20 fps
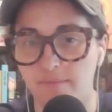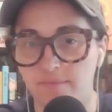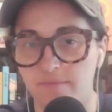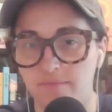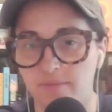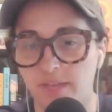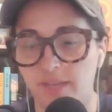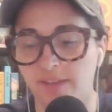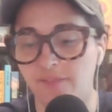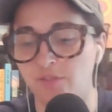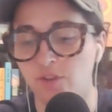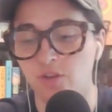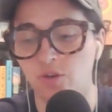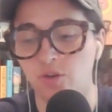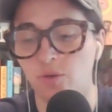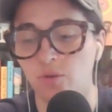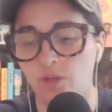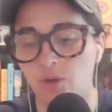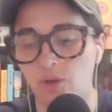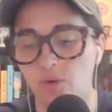Like if you could
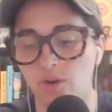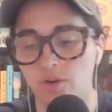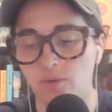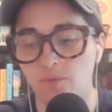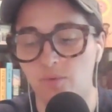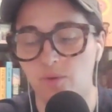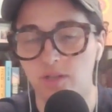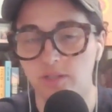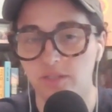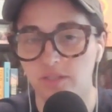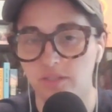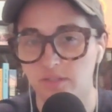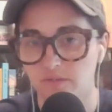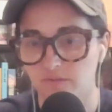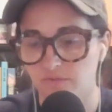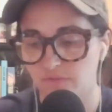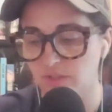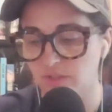only order one for the